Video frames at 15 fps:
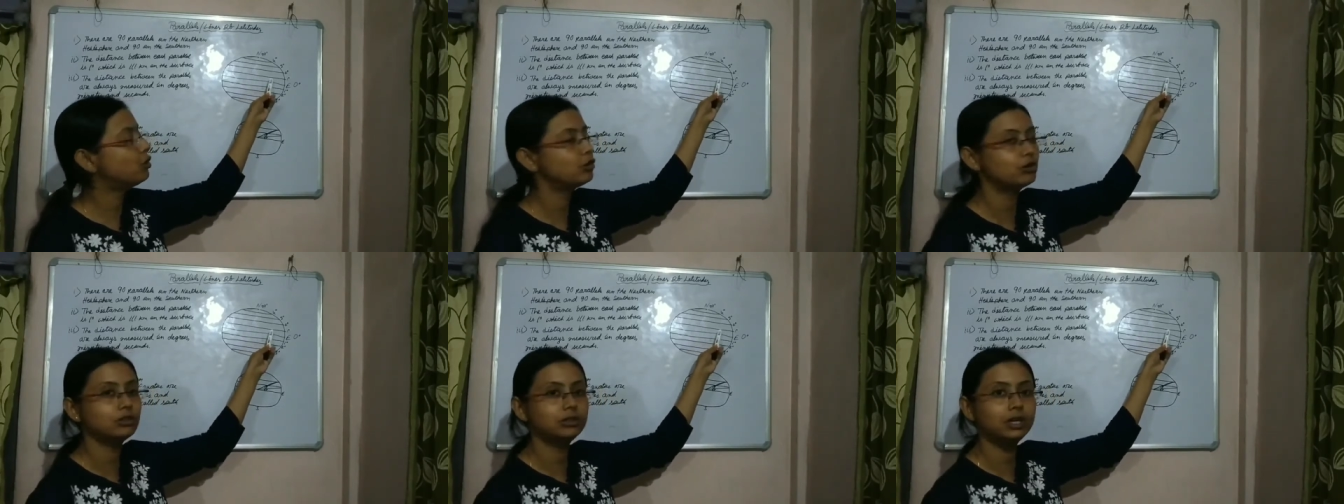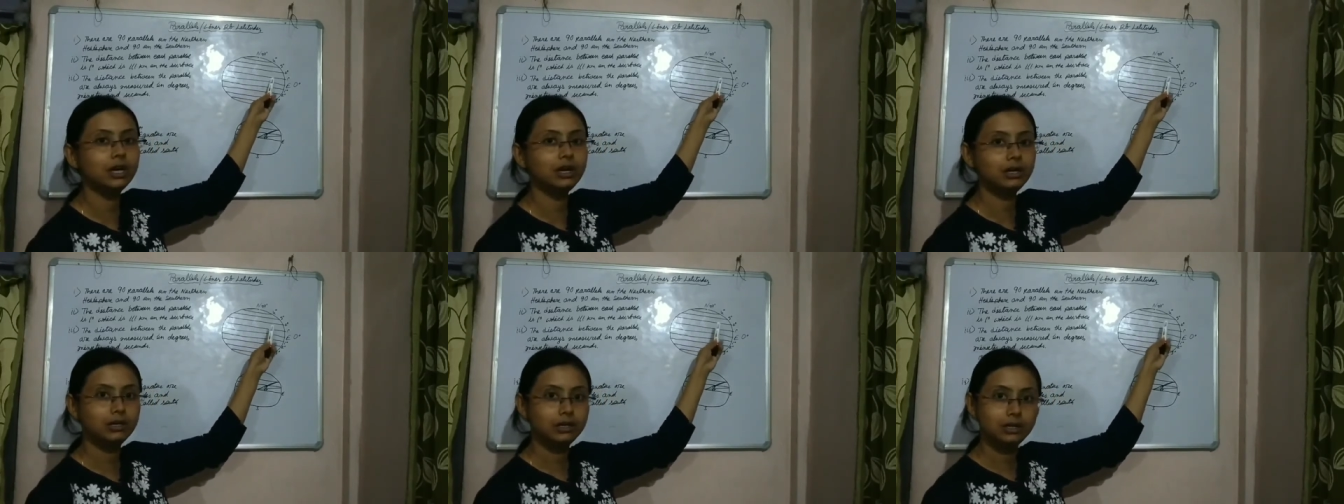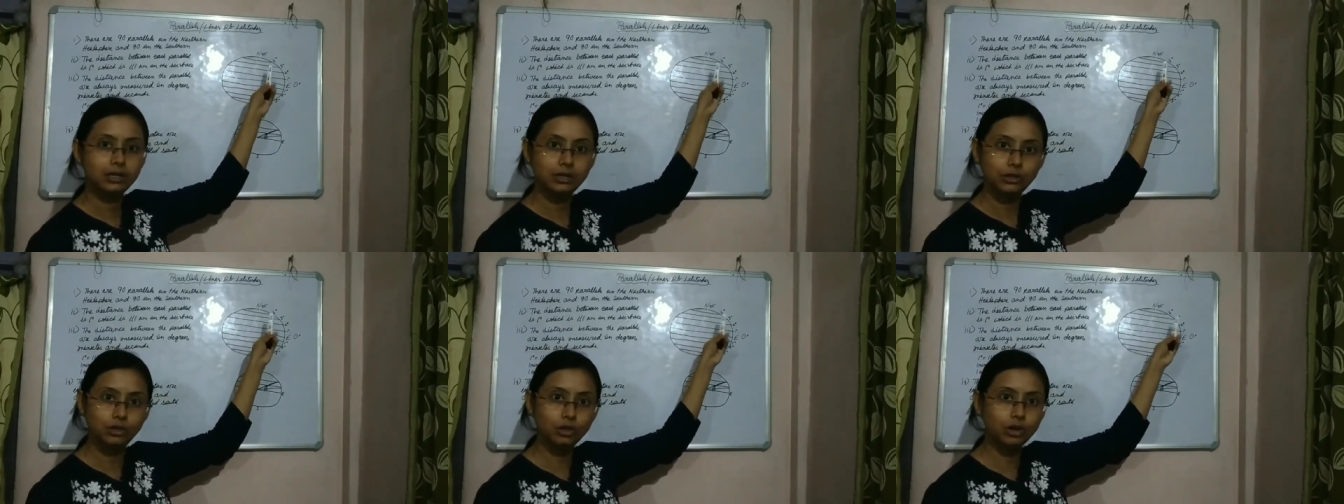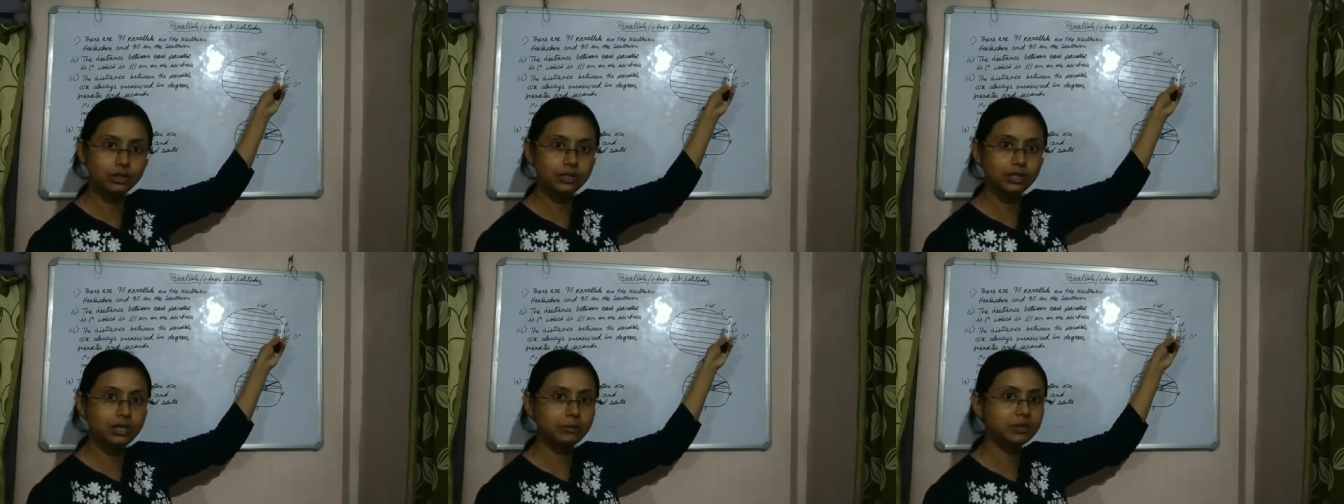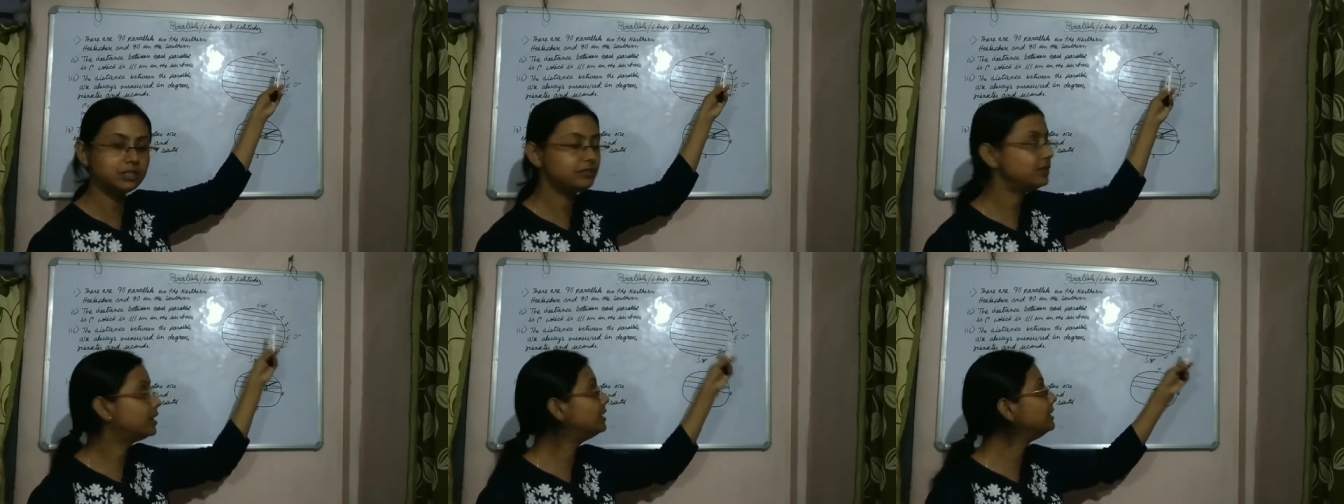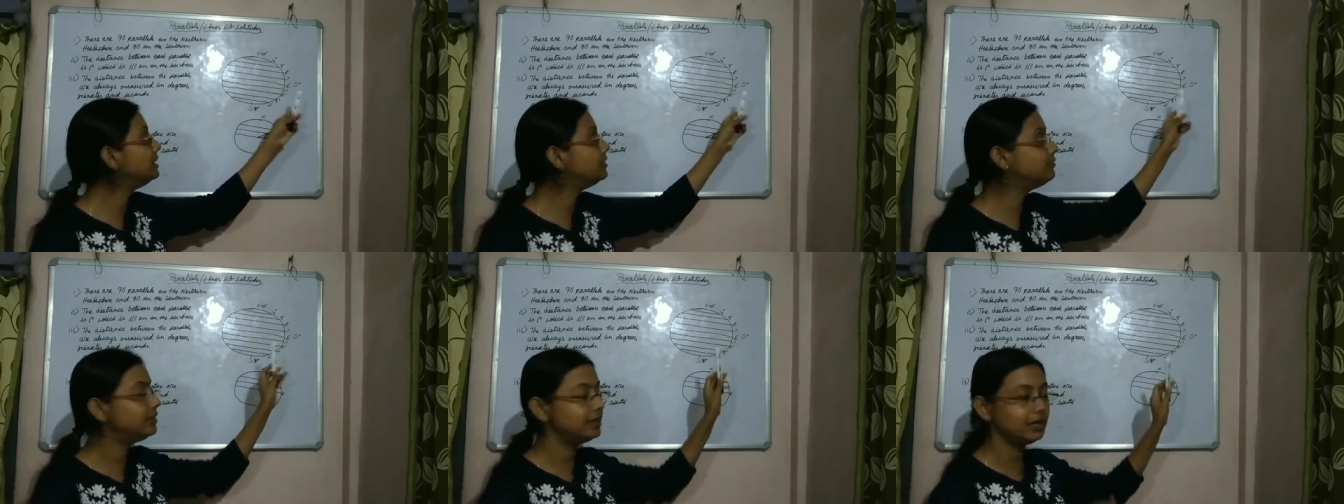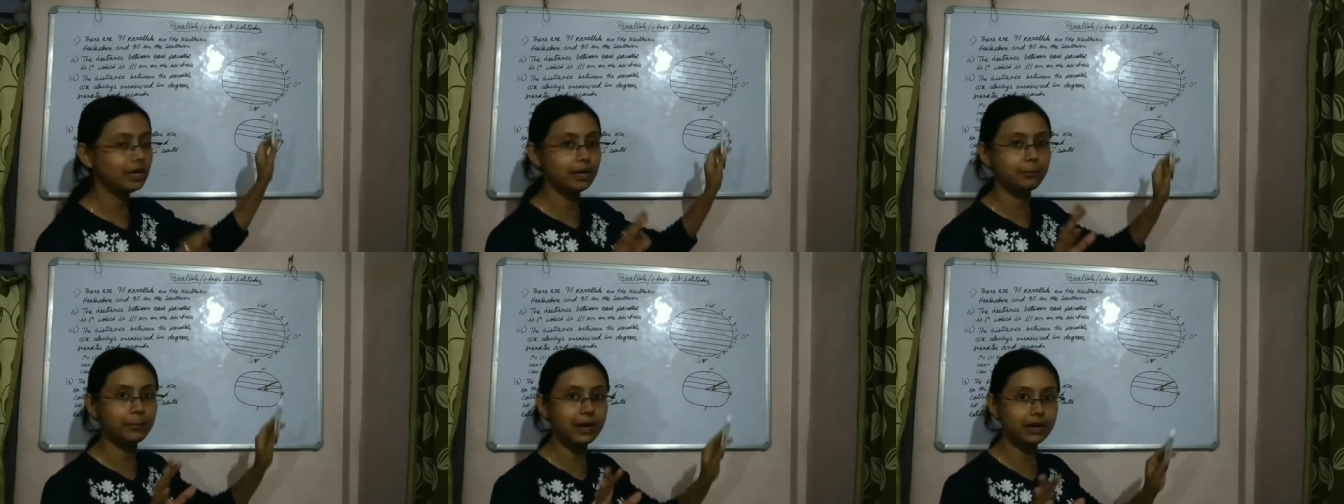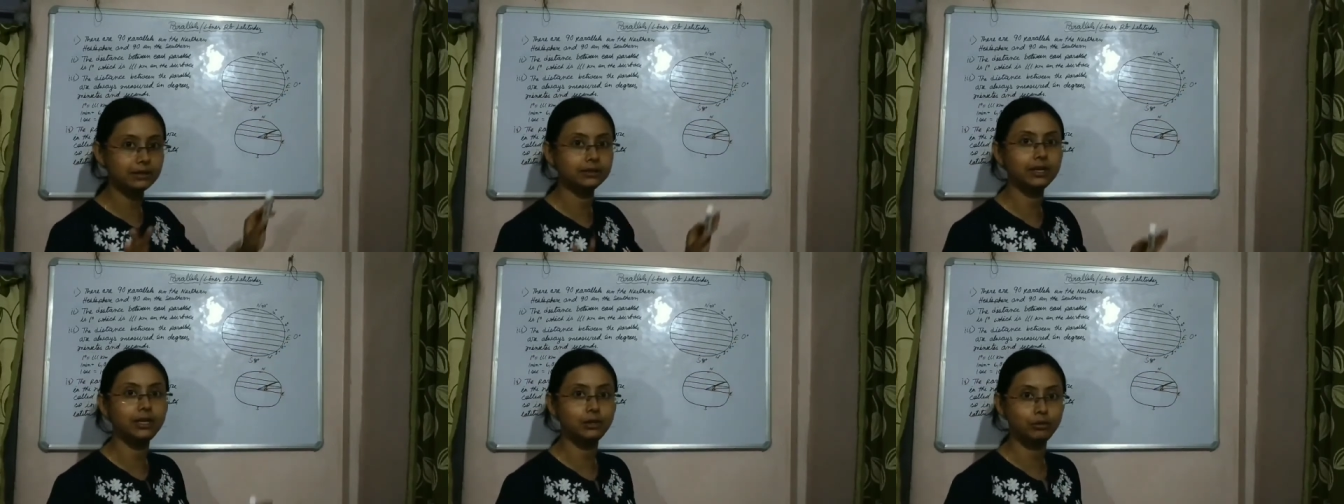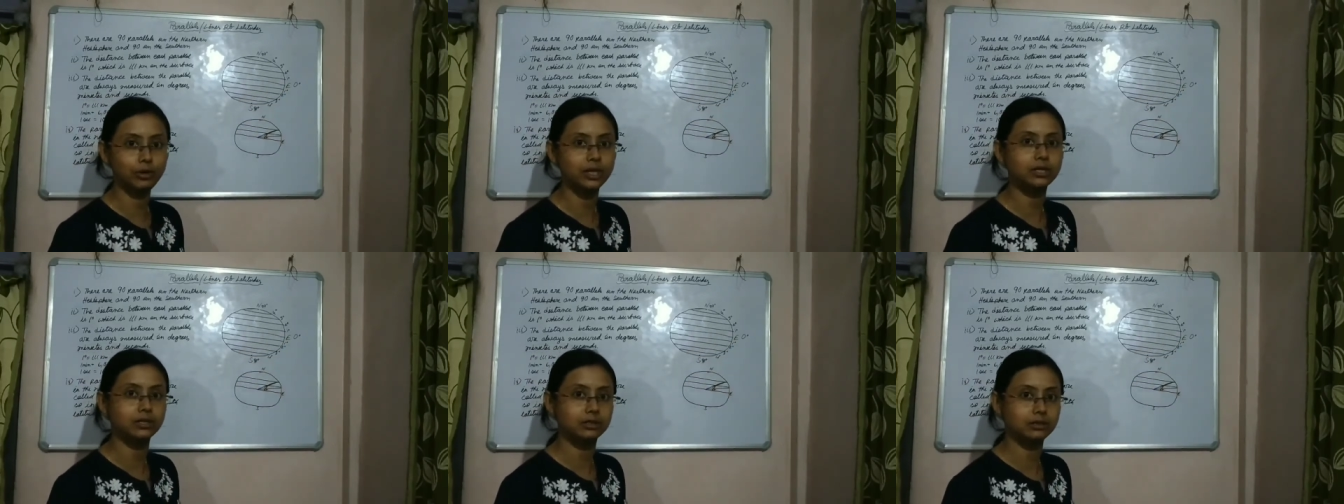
on the northern hemisphere, leaving apart the equator.